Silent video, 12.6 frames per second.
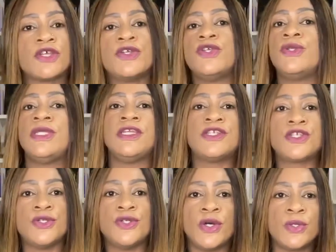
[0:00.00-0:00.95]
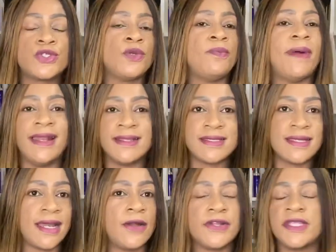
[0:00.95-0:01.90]
So you need to know to balance
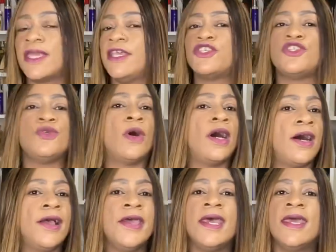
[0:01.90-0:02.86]
it out in case you are,